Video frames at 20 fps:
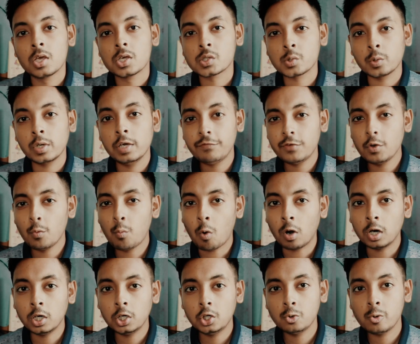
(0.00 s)
So if you
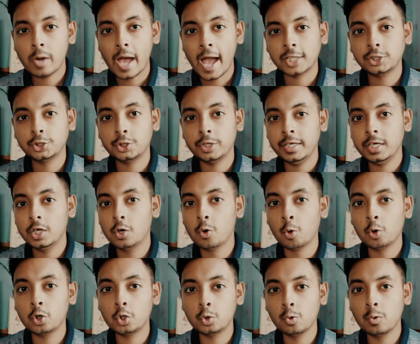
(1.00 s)
want to actually
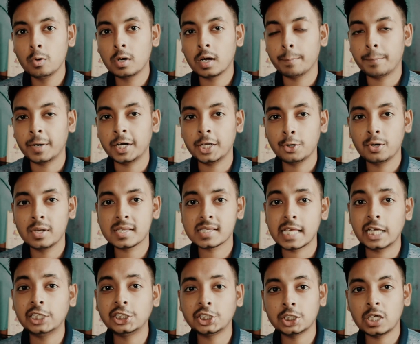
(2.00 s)
go to a particular
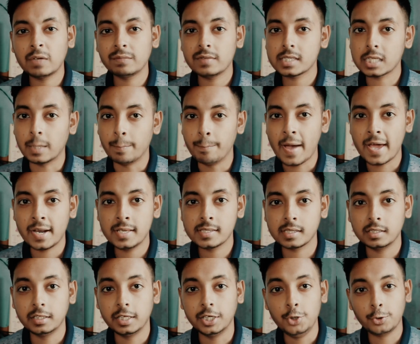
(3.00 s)
section of this
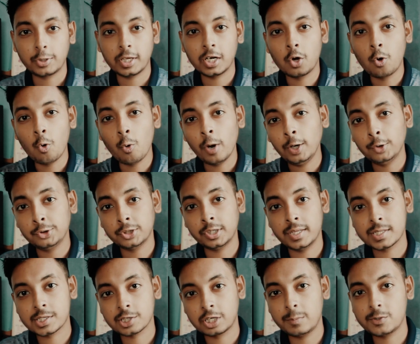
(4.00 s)
comparison, then you can go into the
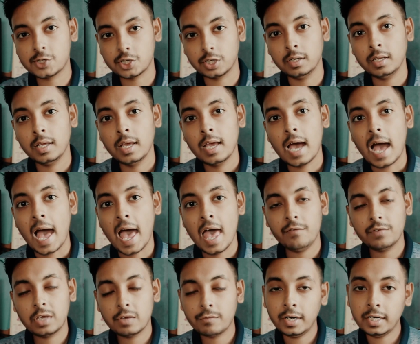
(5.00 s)
description. I
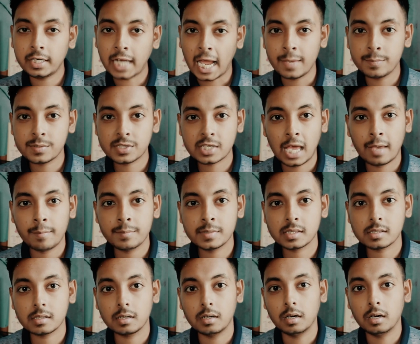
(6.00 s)
have given
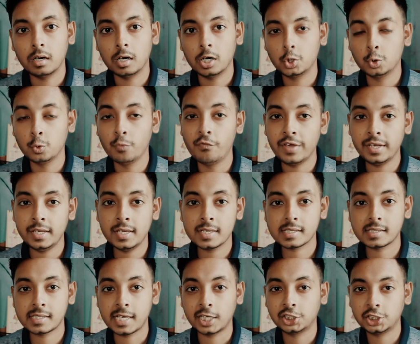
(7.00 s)
timestamps to
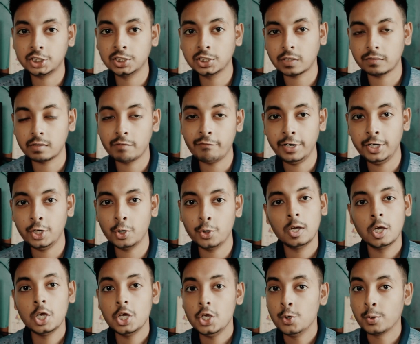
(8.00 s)
various sections of the video.
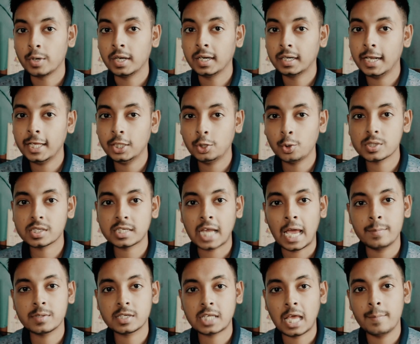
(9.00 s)
You can click those
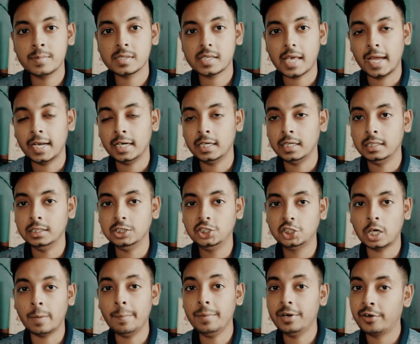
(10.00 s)
timestamps and
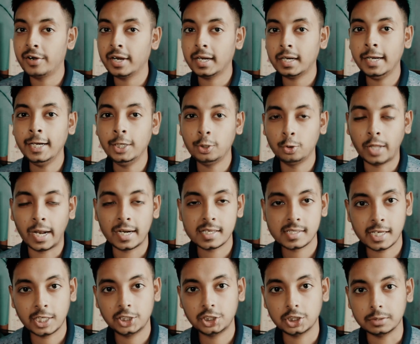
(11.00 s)
jump directly into that
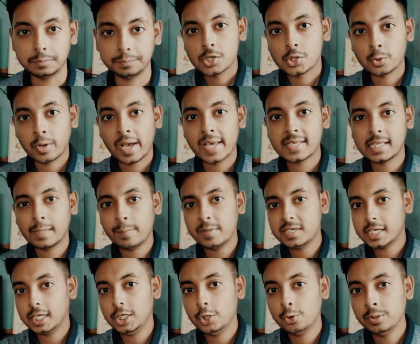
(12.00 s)
section. So guys, let me
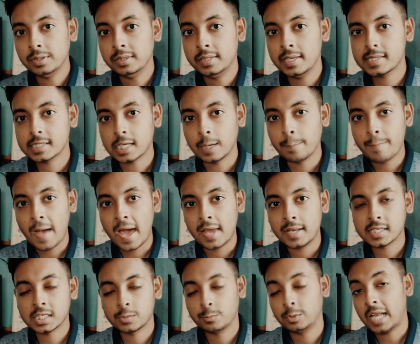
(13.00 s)
tell you, this
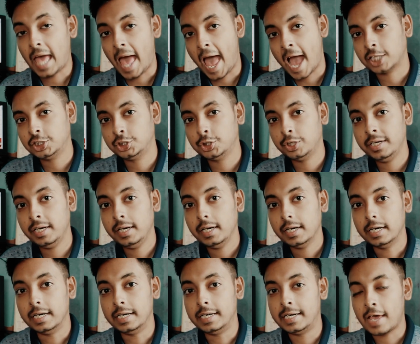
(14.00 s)
comparison will
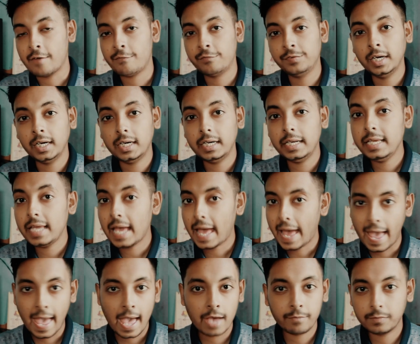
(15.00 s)
actually definitely
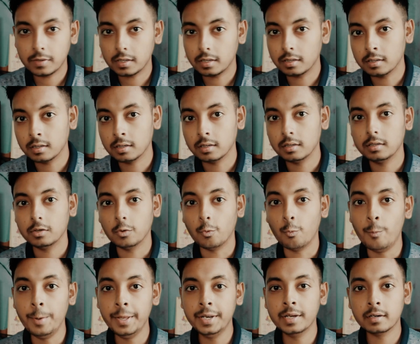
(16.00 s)
have a
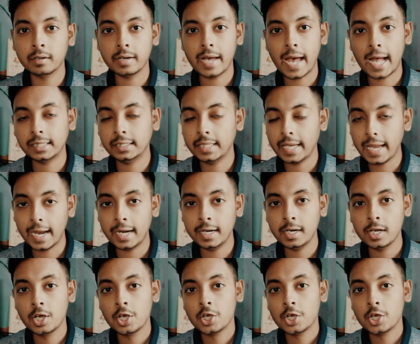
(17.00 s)
winner at the end.